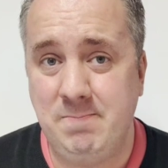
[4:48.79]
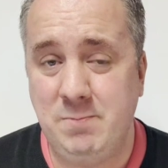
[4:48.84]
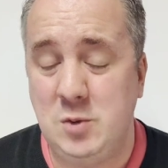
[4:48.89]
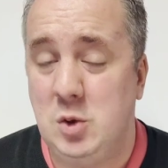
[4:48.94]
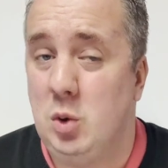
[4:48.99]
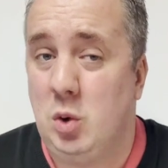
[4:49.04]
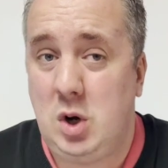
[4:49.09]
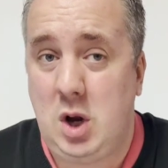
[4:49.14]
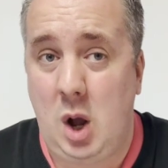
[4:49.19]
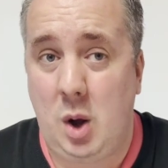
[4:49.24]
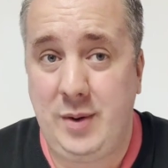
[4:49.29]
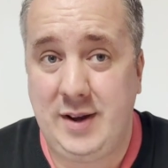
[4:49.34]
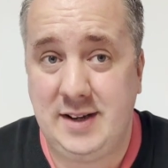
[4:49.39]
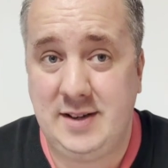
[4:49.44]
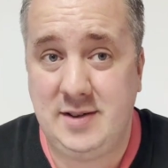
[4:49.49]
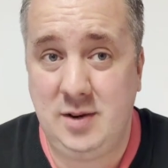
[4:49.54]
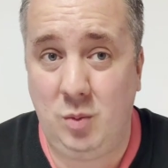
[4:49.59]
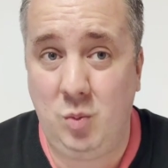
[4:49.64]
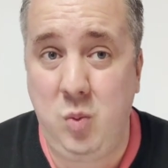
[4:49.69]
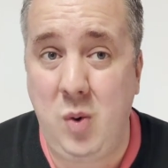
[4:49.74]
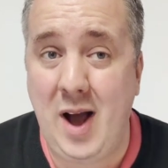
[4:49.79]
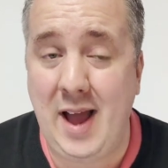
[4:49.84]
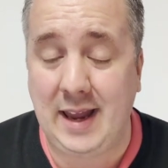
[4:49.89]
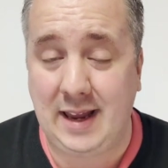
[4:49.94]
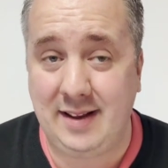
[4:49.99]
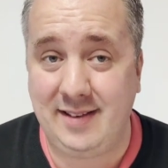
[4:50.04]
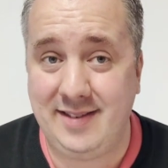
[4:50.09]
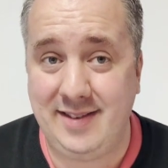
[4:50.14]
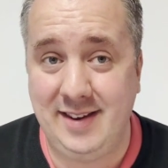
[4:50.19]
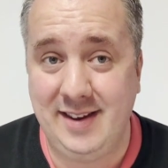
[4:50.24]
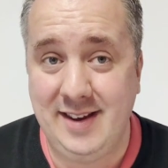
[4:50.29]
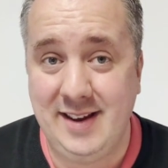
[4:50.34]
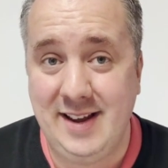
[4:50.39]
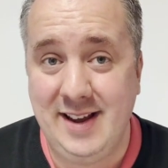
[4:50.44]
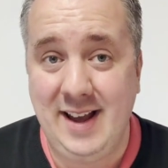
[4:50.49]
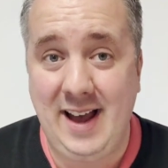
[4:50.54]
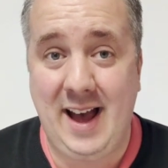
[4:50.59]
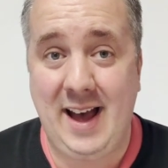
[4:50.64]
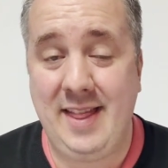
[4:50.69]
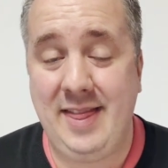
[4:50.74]
You're going to wait.
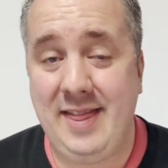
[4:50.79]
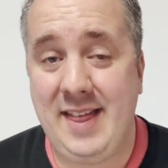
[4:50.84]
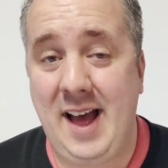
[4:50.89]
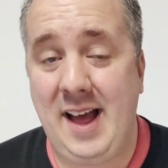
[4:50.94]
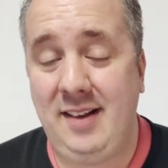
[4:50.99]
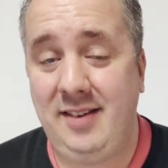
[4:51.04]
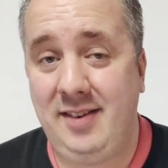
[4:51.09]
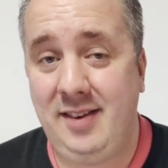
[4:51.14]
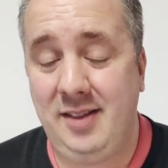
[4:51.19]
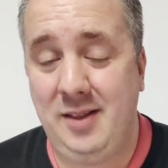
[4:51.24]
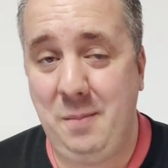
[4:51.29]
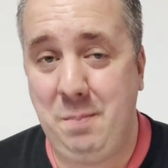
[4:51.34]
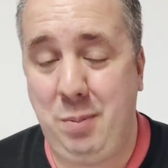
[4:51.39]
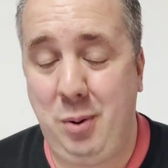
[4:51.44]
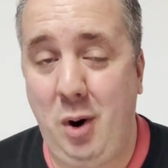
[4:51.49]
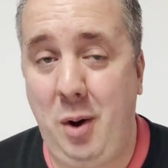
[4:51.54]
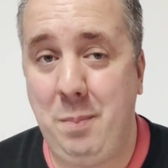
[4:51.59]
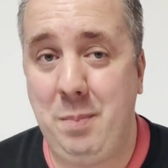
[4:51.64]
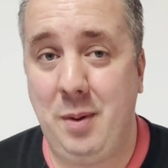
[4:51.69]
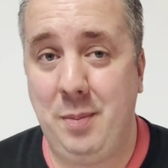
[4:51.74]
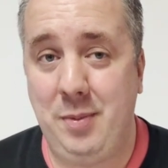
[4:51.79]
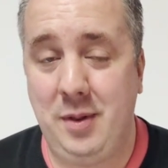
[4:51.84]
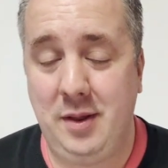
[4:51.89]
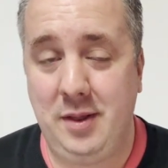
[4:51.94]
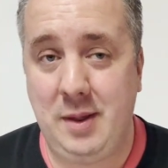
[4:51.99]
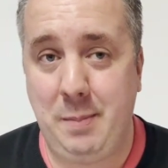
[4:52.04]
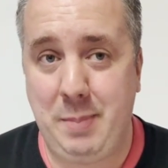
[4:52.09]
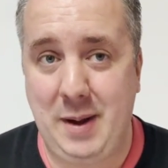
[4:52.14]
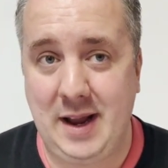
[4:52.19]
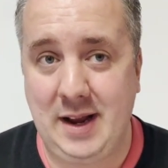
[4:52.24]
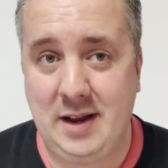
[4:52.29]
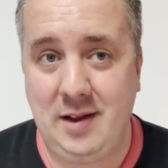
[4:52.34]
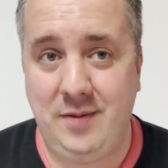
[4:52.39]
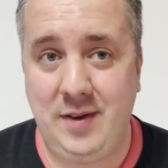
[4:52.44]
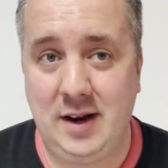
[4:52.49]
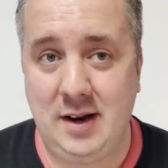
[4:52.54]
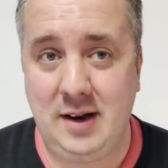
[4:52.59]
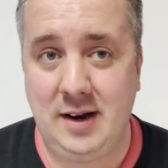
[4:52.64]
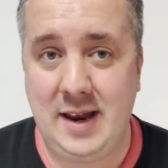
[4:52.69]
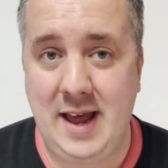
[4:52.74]
And that's the problem that the Bank of
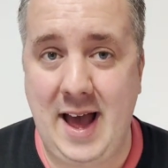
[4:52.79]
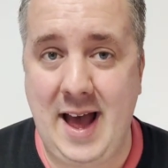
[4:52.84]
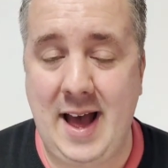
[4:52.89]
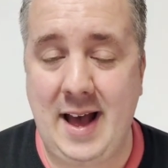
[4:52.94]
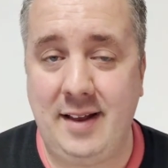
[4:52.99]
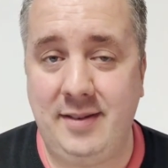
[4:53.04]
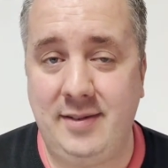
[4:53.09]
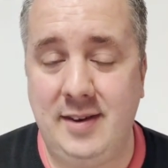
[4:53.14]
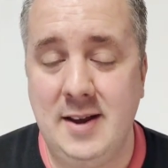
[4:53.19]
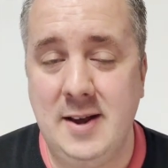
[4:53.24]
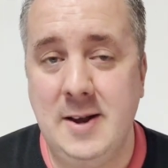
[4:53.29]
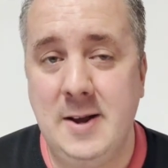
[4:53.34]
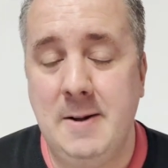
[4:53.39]
England has.